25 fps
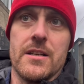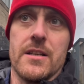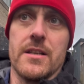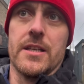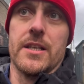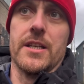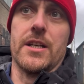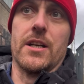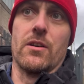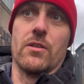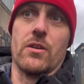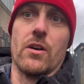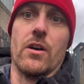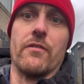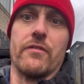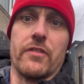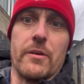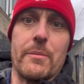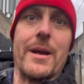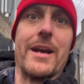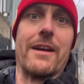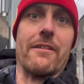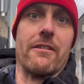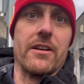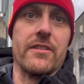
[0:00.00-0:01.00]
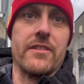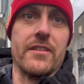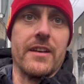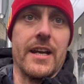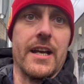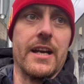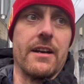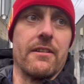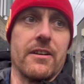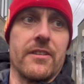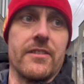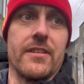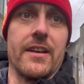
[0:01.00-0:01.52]
you know, gone from era to
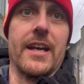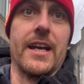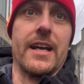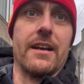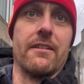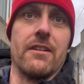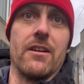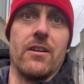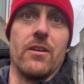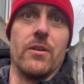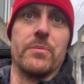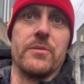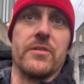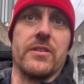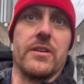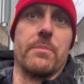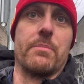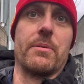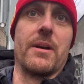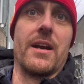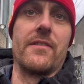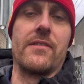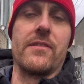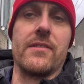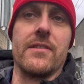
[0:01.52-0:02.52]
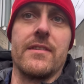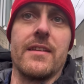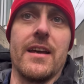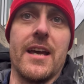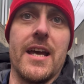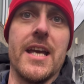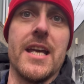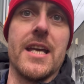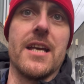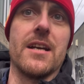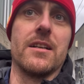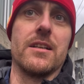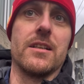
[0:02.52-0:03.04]
era to era up to the present
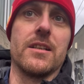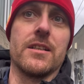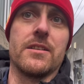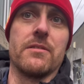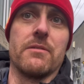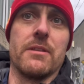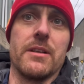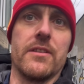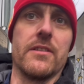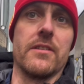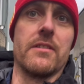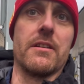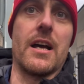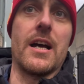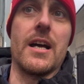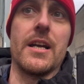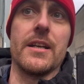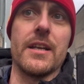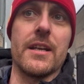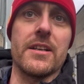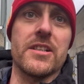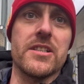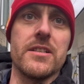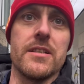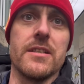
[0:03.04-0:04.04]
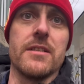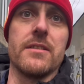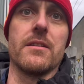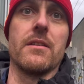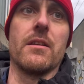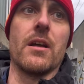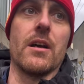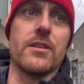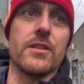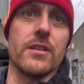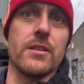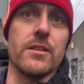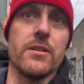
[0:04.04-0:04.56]
day. I like the way they did that. And actually,
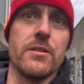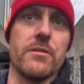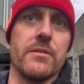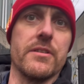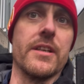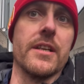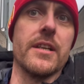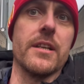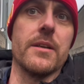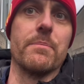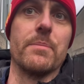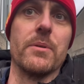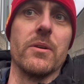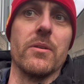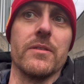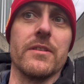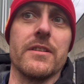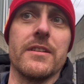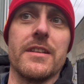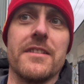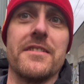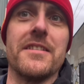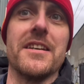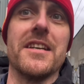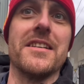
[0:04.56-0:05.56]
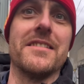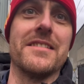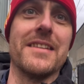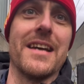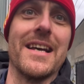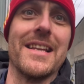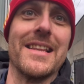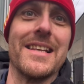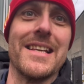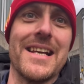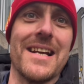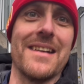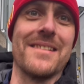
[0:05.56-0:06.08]
I don't know who did it, but the
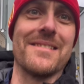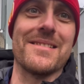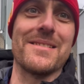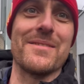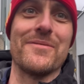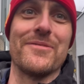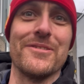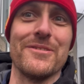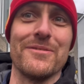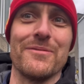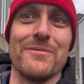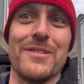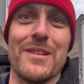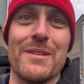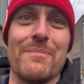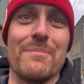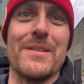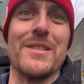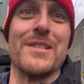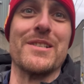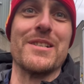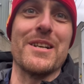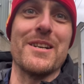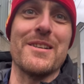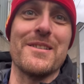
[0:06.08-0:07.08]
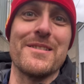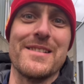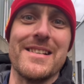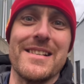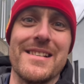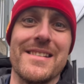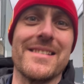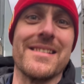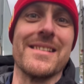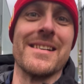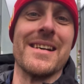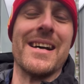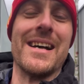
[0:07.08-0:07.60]
detail, he has the flipping
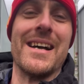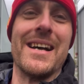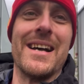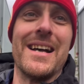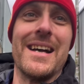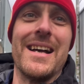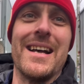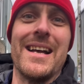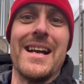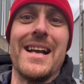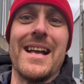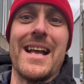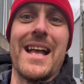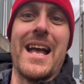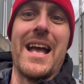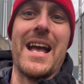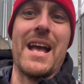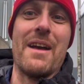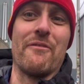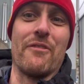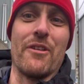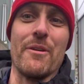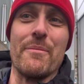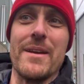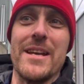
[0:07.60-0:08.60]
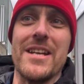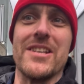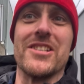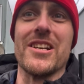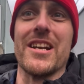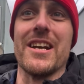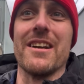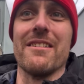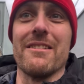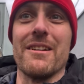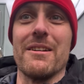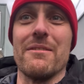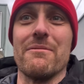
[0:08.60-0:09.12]
jerseys uh, from each
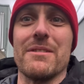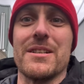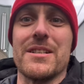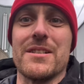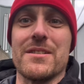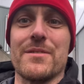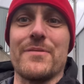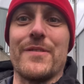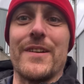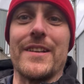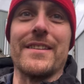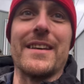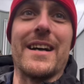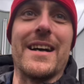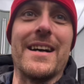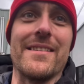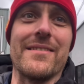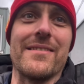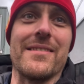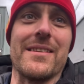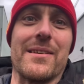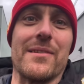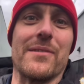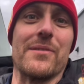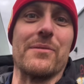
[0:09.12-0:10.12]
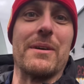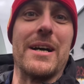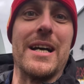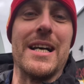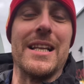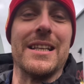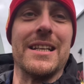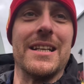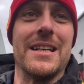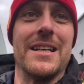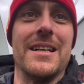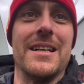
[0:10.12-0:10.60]
era, which is fantastic as well.